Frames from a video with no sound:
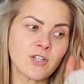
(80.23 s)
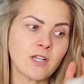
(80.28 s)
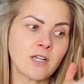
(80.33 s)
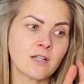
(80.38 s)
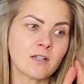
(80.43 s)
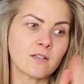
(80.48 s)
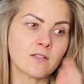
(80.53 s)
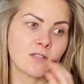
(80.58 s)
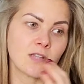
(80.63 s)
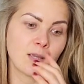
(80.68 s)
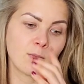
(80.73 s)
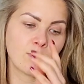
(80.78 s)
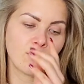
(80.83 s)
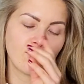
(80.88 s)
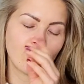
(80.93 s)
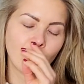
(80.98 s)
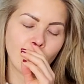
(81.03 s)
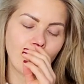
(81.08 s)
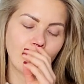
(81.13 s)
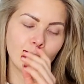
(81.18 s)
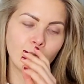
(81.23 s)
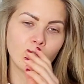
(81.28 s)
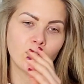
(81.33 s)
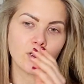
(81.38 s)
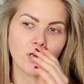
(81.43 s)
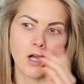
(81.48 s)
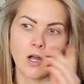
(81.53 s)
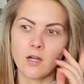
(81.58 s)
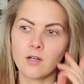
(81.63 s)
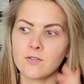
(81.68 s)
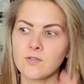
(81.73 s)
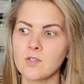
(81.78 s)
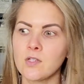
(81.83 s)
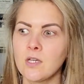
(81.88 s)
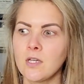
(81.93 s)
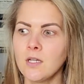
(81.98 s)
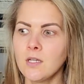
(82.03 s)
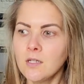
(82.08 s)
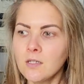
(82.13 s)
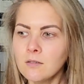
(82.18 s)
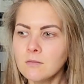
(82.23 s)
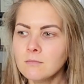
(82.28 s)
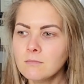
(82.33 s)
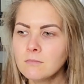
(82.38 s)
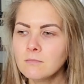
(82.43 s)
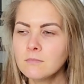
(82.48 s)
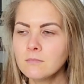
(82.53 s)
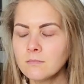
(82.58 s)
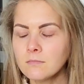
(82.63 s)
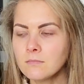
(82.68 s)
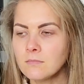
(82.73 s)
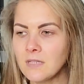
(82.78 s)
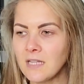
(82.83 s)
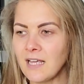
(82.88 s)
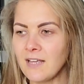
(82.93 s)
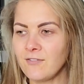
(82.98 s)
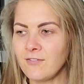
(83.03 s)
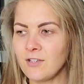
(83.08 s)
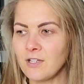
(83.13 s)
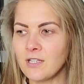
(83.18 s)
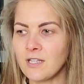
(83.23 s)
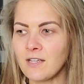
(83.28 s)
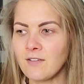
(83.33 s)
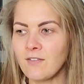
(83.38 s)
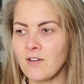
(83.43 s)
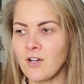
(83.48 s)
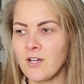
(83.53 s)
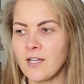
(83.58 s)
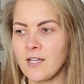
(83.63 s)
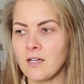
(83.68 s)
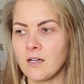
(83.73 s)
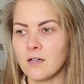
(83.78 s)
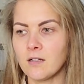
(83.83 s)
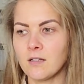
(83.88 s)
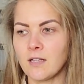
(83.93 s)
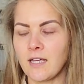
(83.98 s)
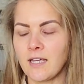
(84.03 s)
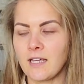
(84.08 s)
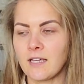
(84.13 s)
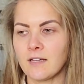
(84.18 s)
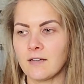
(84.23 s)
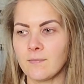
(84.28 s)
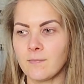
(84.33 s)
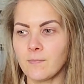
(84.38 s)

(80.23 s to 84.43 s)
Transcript: going to say before I pulled cards, I feel like very like